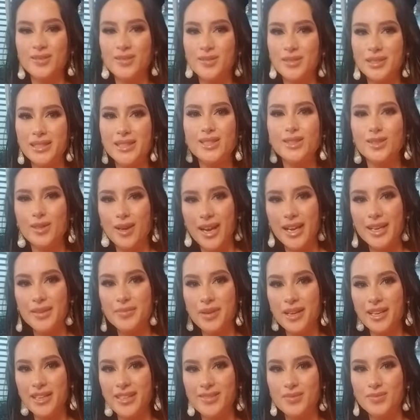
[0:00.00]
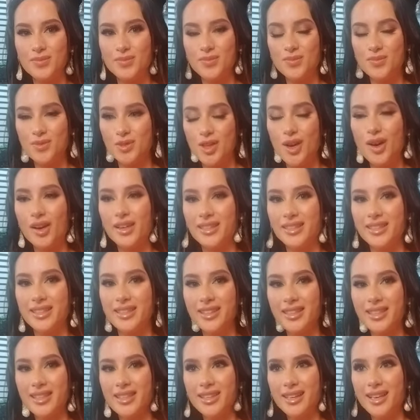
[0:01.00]
really try my
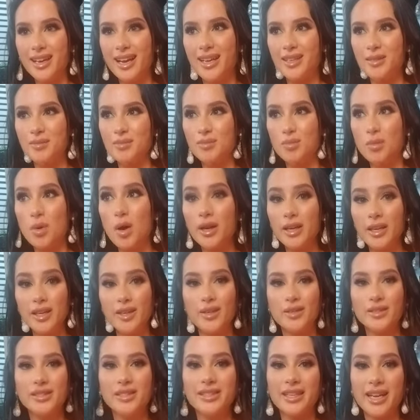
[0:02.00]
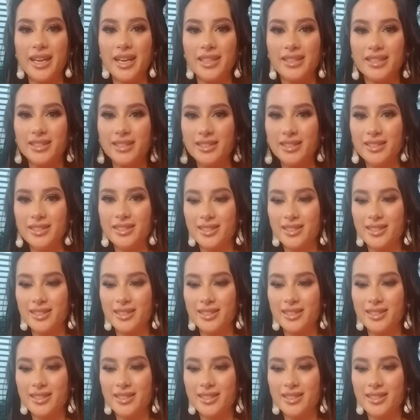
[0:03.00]
shots at walking on stage.